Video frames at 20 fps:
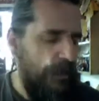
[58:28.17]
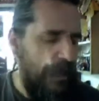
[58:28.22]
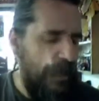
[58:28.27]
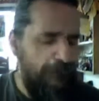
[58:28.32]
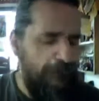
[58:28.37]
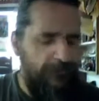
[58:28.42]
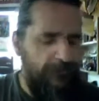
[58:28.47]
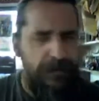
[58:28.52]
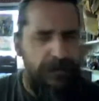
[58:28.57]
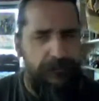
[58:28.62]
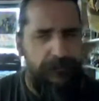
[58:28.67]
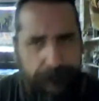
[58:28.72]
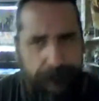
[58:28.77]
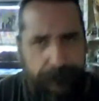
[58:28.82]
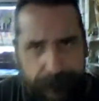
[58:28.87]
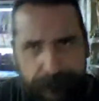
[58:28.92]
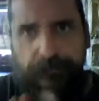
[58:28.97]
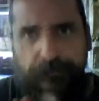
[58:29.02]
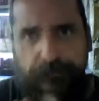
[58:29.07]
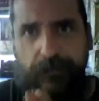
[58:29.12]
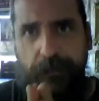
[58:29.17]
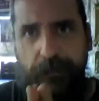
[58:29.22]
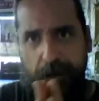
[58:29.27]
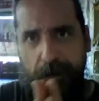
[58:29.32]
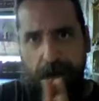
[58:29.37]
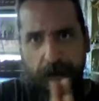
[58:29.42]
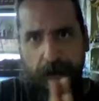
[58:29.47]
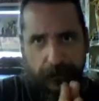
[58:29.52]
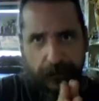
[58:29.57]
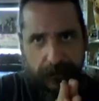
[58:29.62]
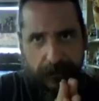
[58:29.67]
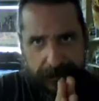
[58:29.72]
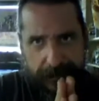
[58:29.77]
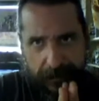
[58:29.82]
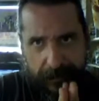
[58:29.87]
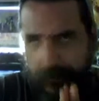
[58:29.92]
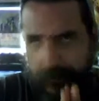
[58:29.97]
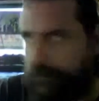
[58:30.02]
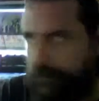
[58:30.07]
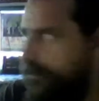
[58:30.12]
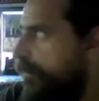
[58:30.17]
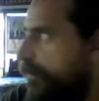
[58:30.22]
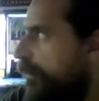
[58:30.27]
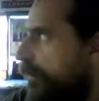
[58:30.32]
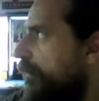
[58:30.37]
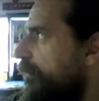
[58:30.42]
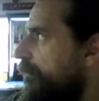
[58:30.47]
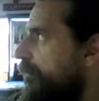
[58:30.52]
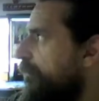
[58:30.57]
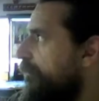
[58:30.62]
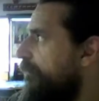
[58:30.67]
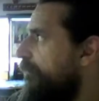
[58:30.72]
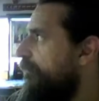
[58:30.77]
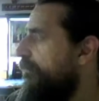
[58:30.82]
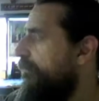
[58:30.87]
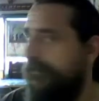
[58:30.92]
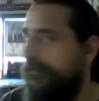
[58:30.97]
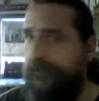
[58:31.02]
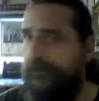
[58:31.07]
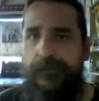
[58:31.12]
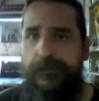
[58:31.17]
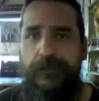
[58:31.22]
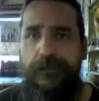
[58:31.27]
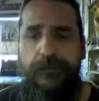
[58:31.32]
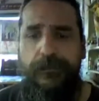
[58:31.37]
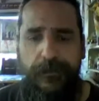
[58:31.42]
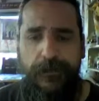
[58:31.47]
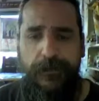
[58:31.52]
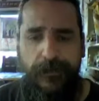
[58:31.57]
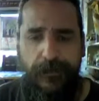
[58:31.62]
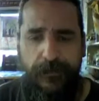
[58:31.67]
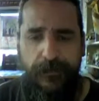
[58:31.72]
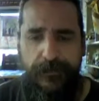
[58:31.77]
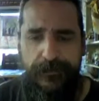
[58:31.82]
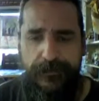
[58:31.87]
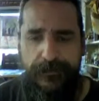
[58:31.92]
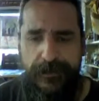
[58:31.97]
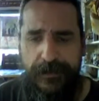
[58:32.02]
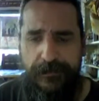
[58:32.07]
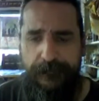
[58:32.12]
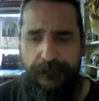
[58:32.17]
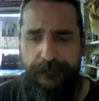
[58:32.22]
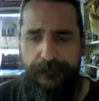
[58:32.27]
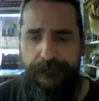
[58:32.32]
Every tarot card... Hold on a second.